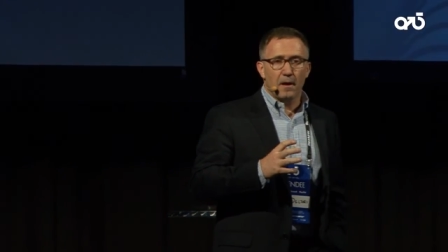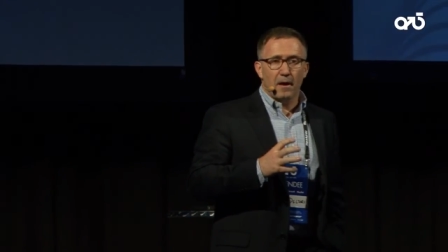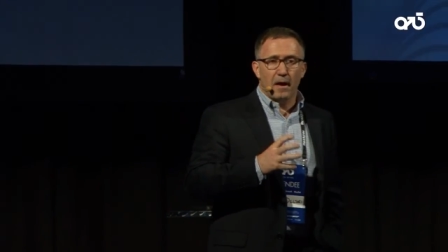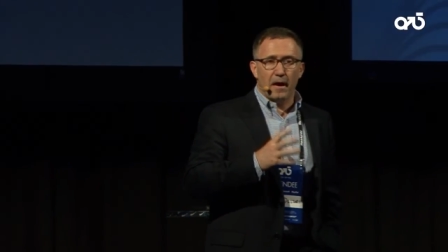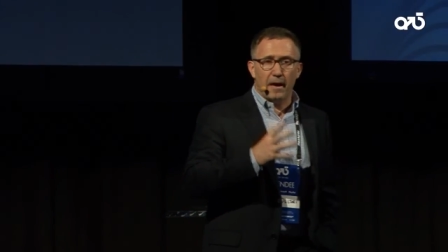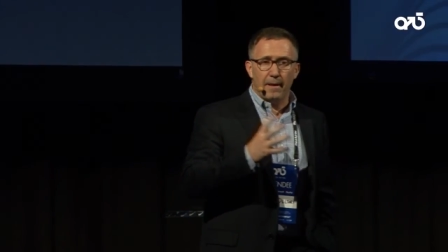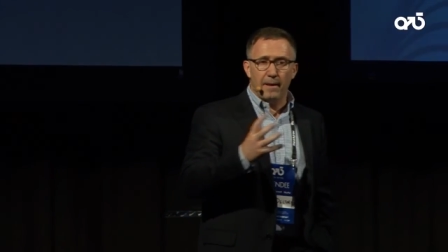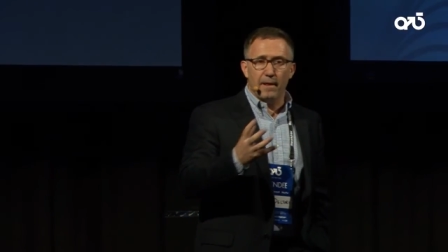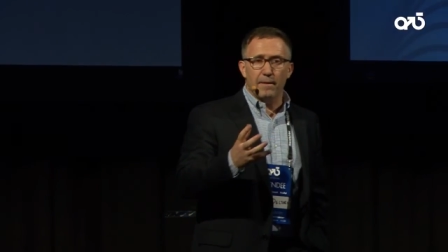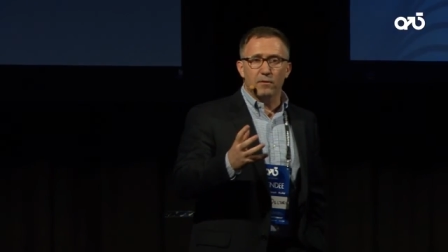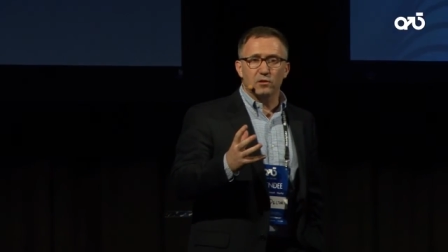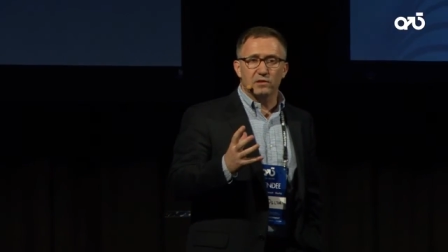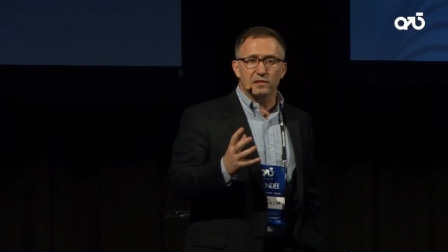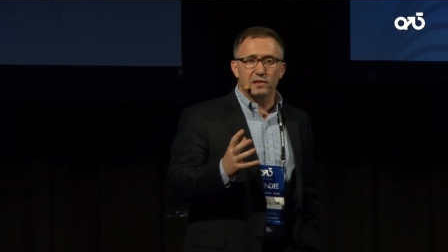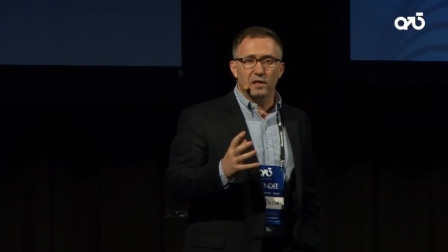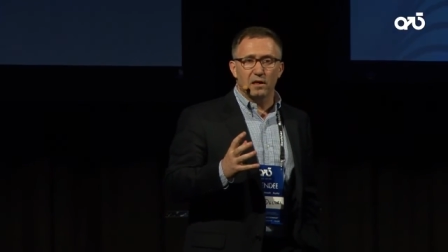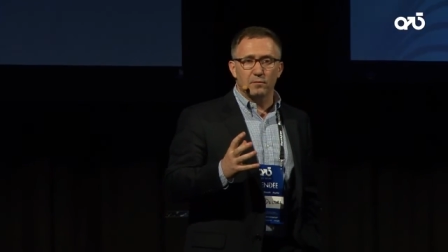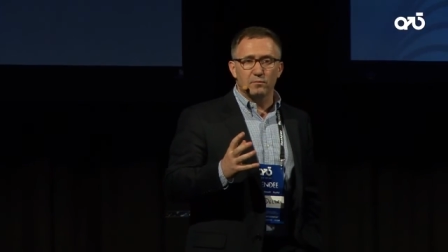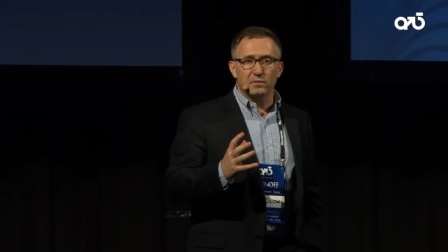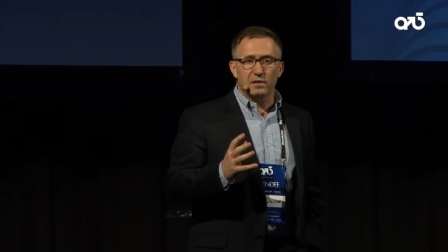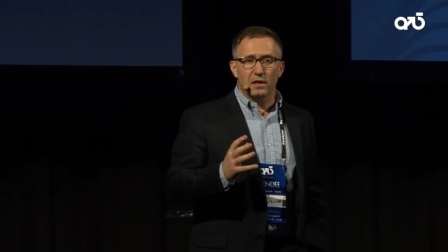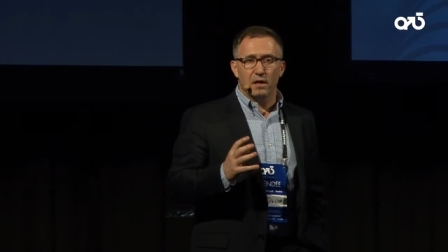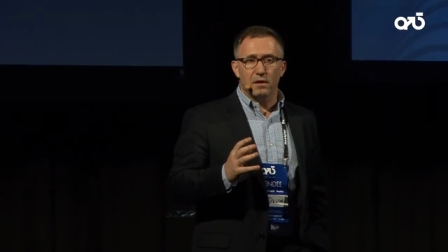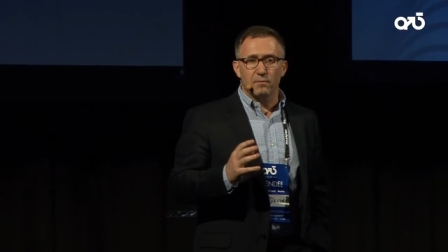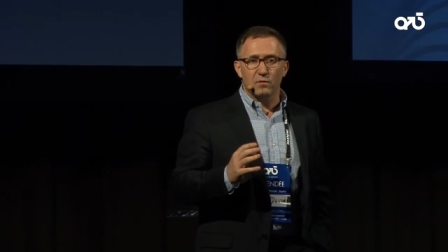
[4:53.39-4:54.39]
and at the
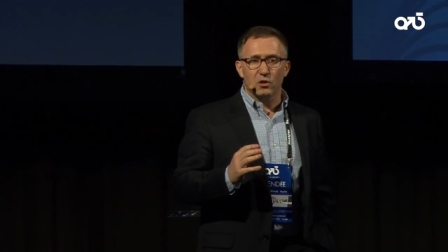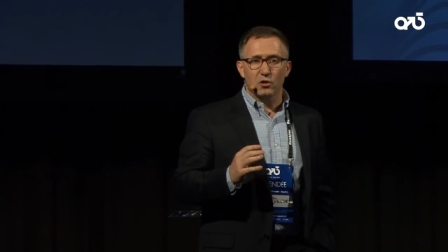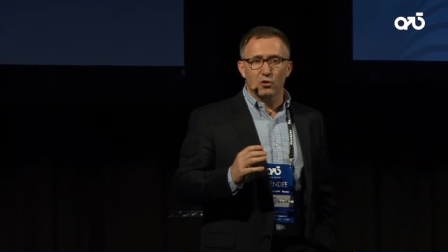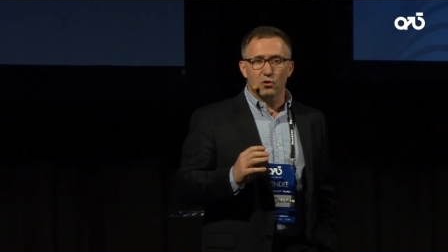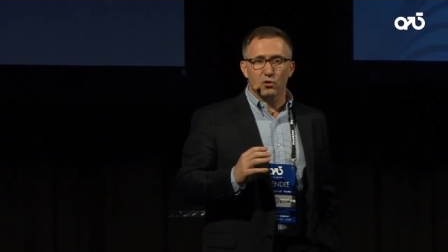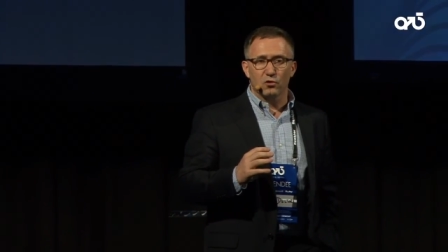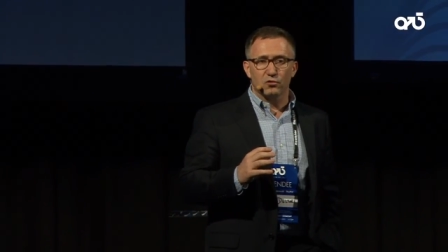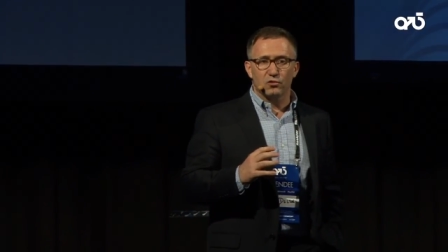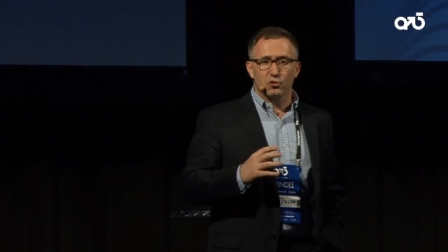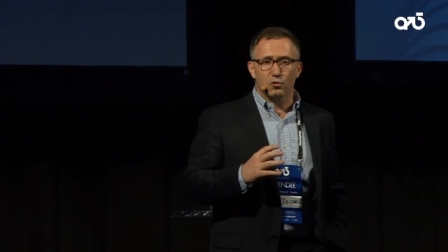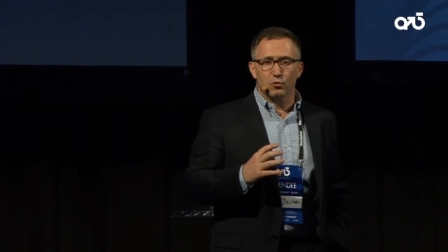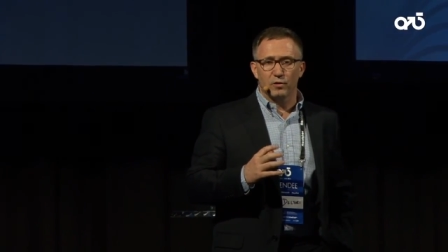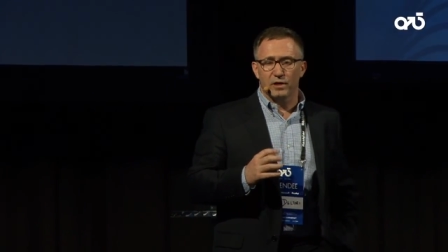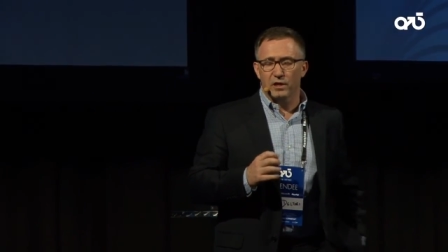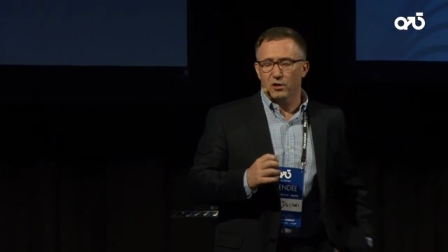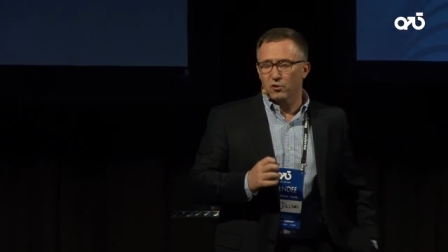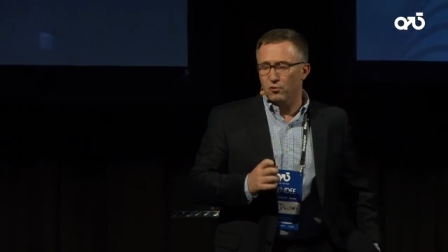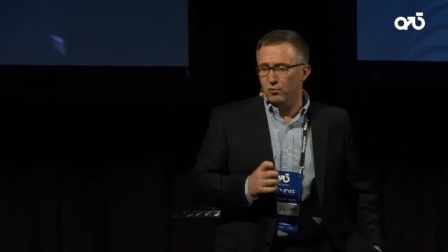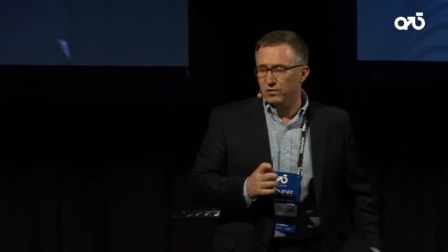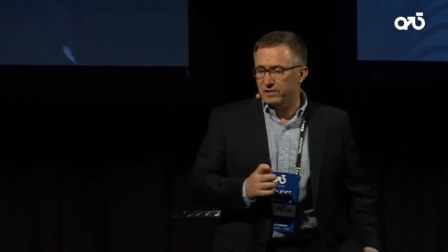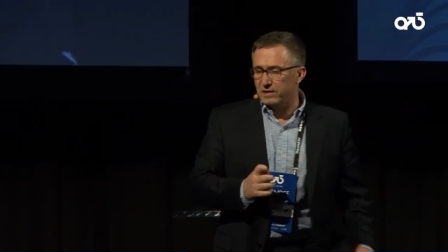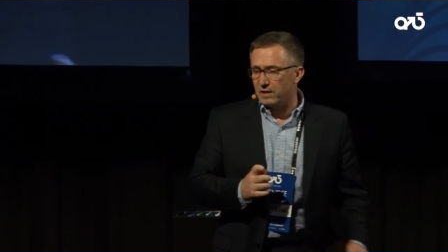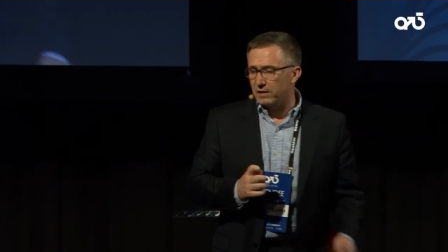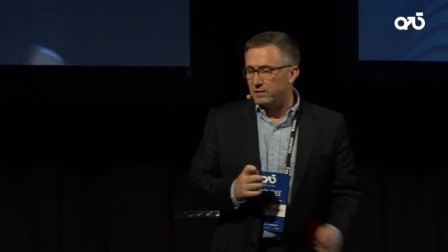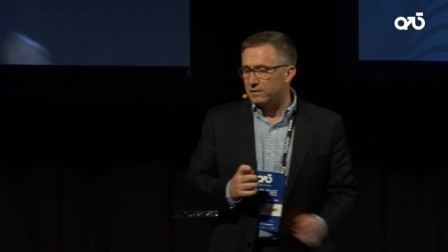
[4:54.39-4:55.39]
same time, you know, to
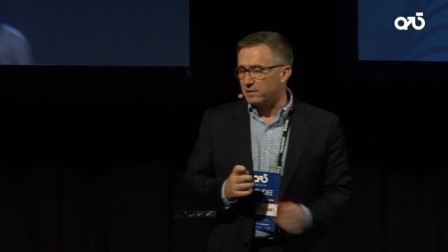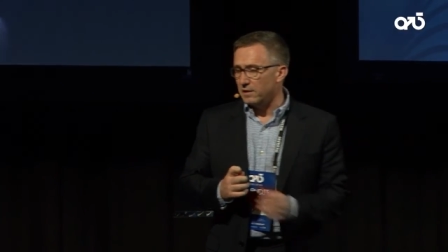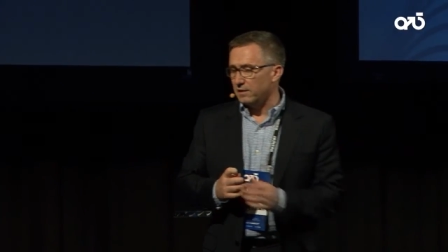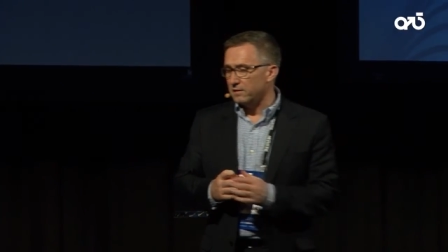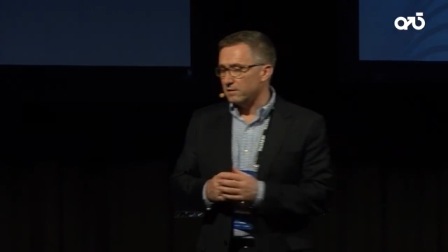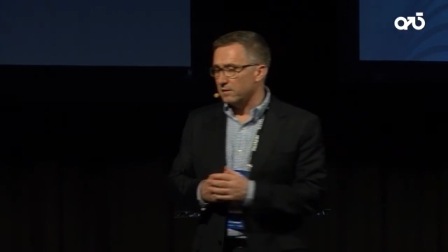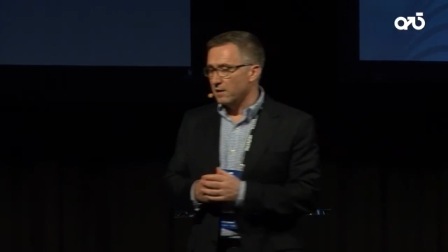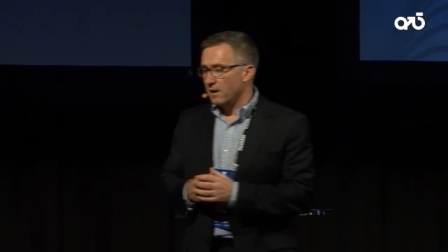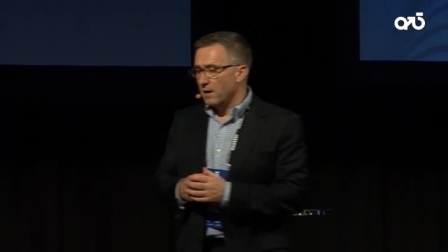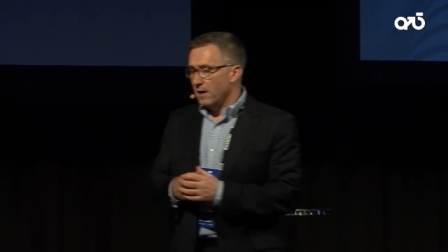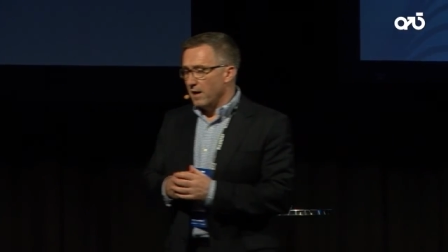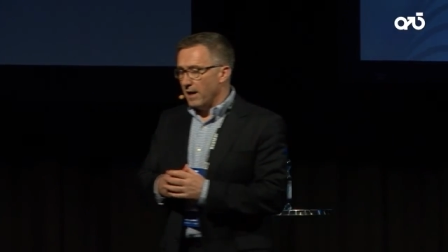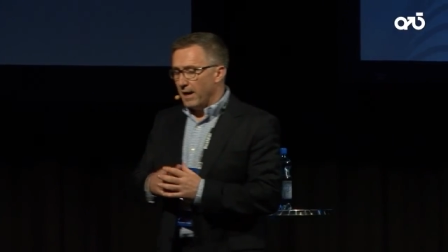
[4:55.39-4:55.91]
increase access.